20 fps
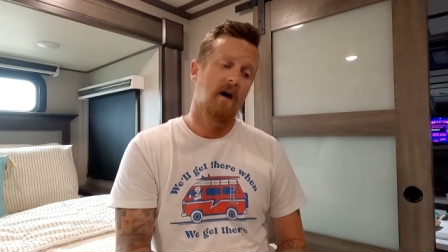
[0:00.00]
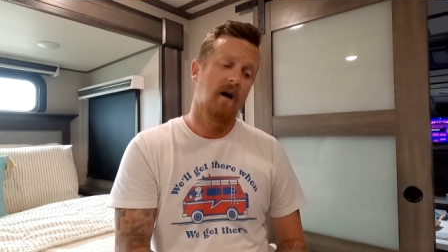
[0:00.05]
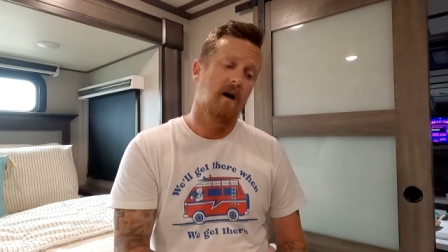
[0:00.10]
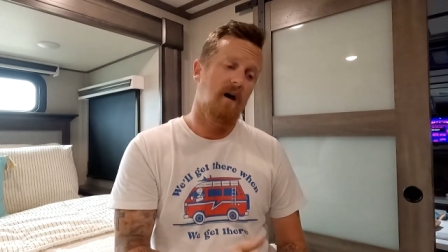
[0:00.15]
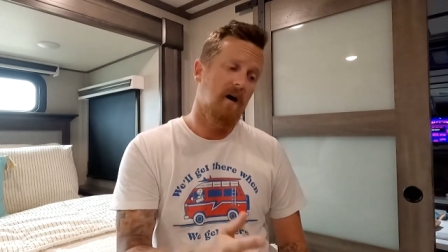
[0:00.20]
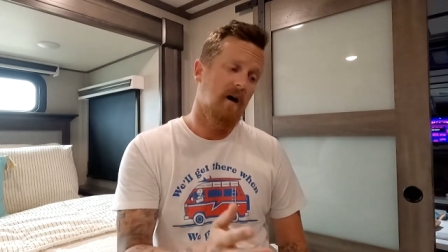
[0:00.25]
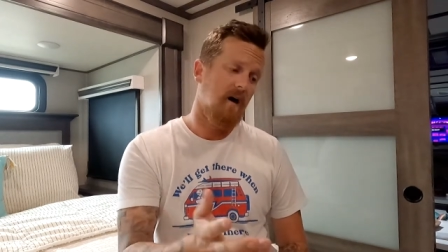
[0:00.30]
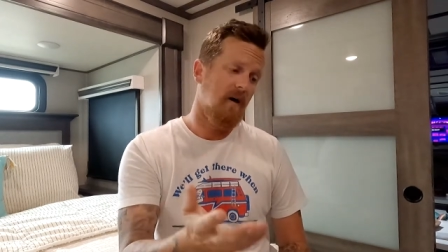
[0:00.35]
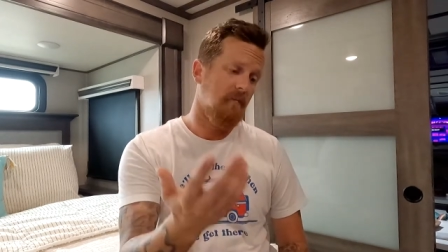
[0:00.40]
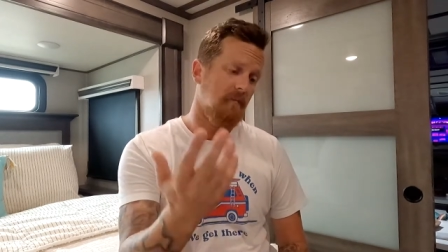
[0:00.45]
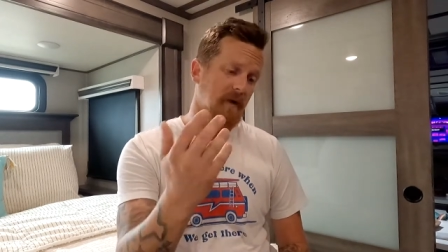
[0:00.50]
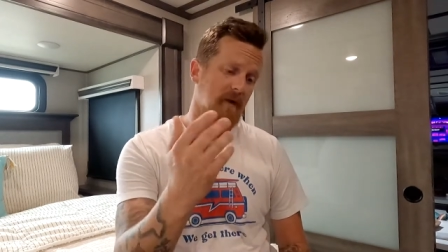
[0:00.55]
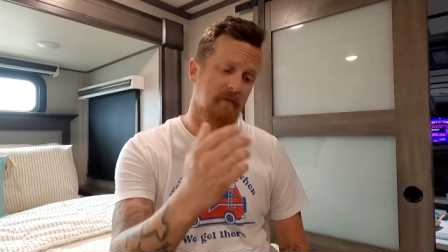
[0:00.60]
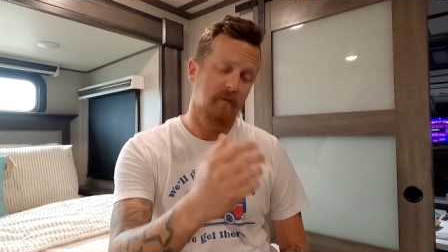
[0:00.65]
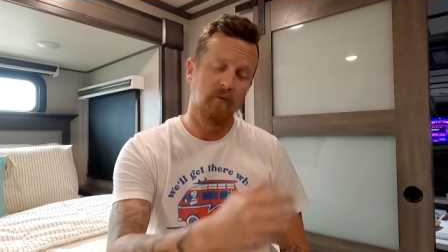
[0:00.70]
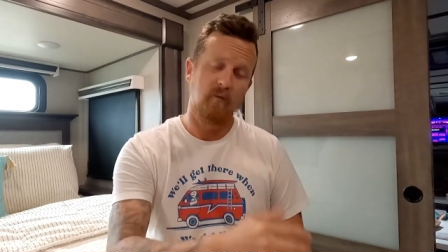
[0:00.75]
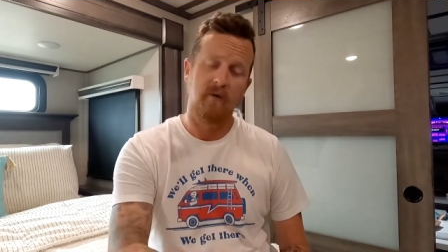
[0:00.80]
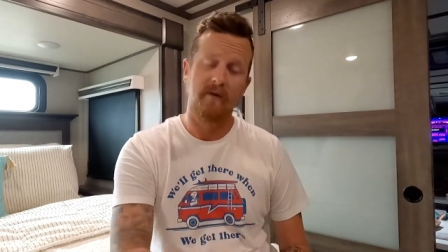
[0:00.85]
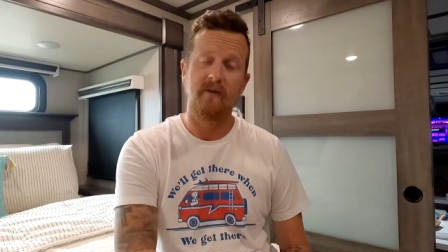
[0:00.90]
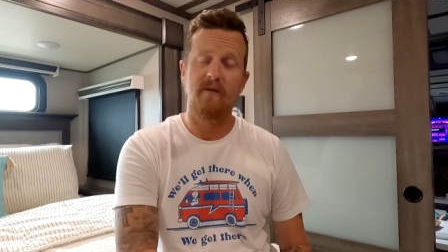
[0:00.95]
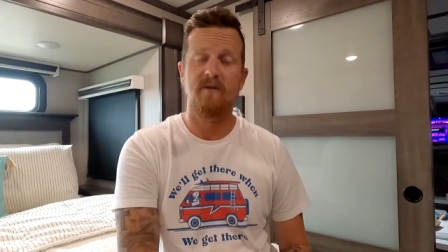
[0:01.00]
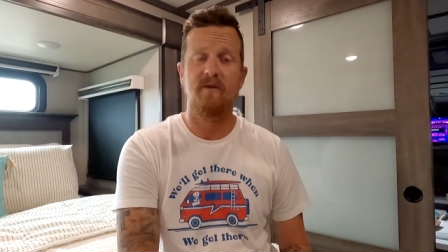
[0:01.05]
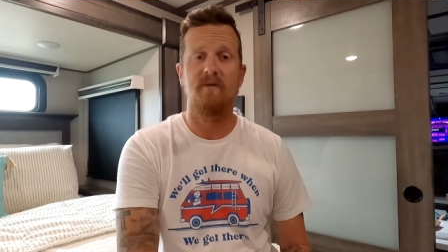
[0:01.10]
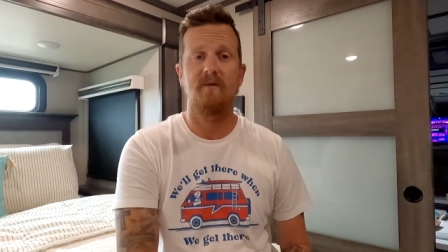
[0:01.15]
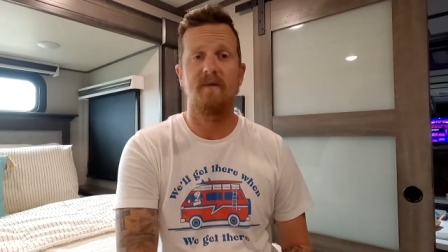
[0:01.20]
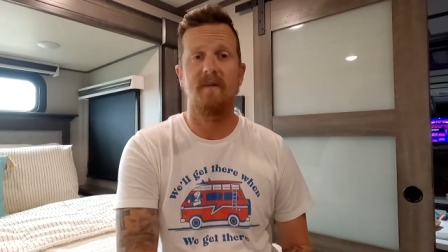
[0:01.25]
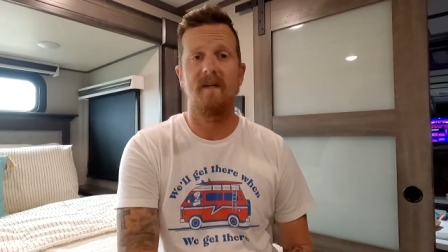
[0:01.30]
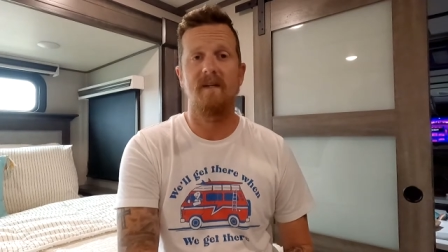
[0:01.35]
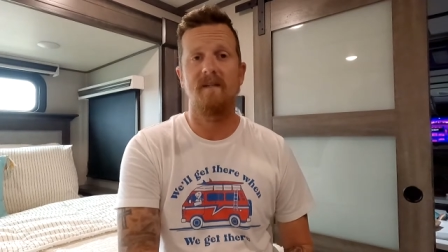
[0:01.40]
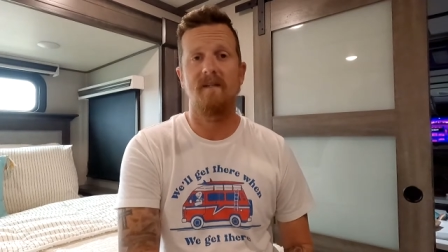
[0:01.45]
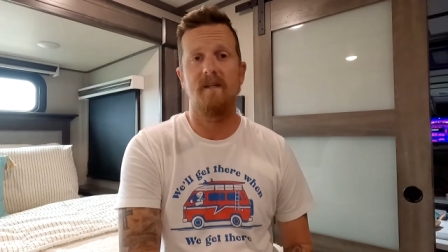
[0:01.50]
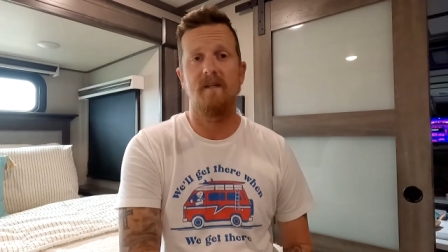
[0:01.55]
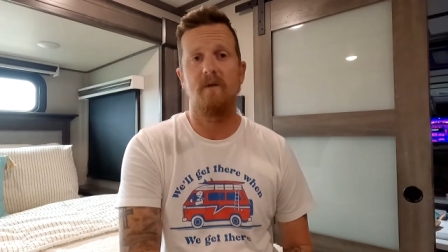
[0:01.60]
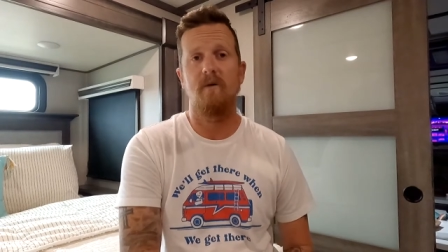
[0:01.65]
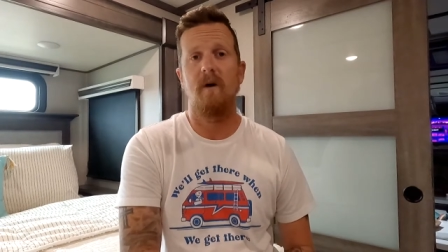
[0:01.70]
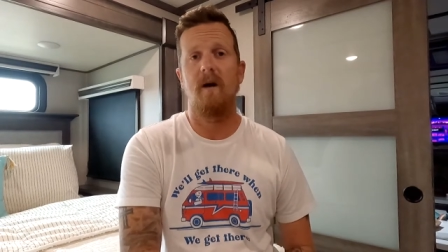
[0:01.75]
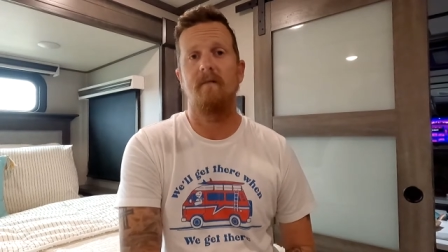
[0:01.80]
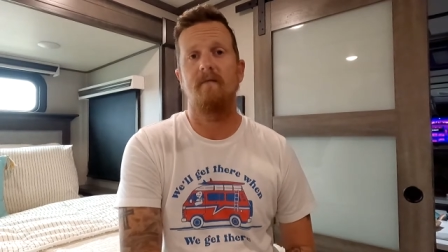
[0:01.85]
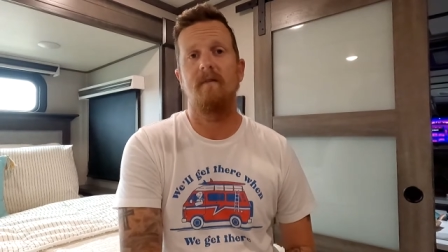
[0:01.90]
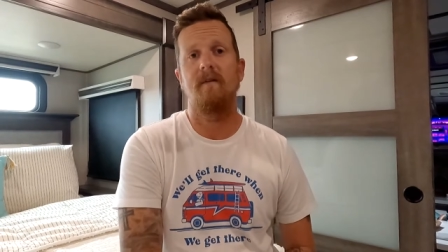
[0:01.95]
maybe one or two things that
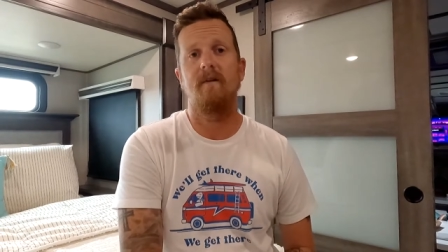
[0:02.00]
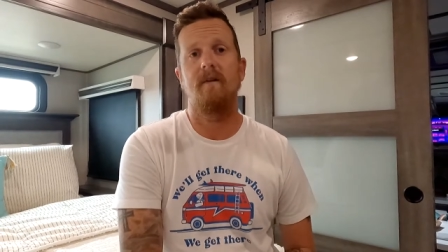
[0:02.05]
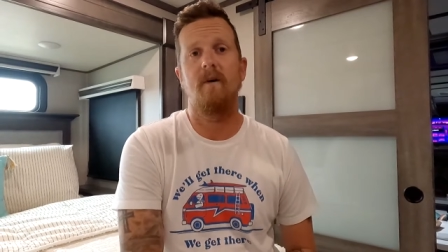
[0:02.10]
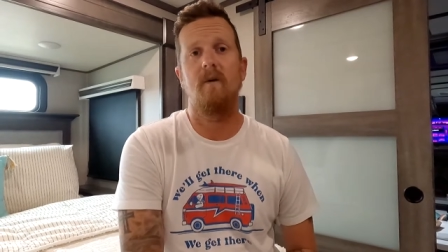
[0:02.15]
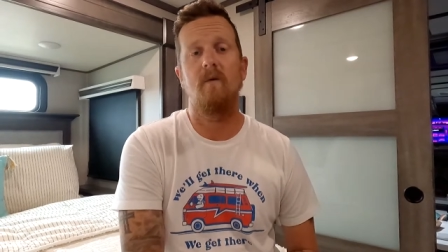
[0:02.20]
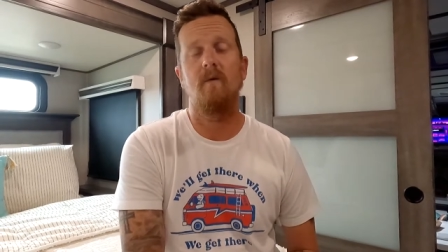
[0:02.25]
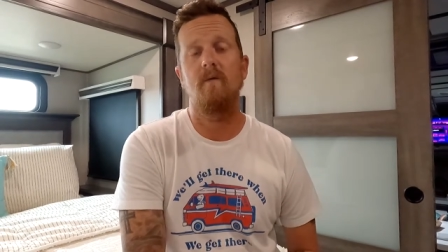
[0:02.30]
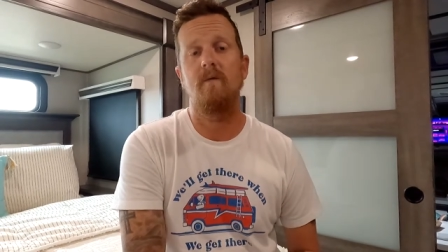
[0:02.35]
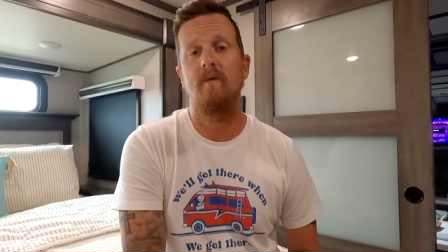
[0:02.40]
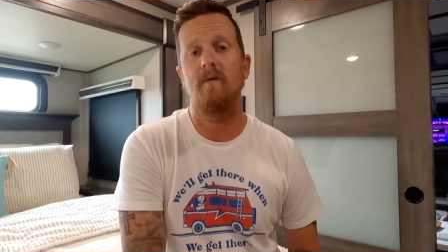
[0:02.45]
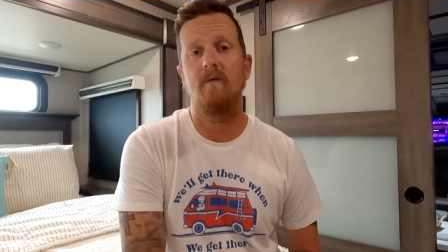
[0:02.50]
you haven't known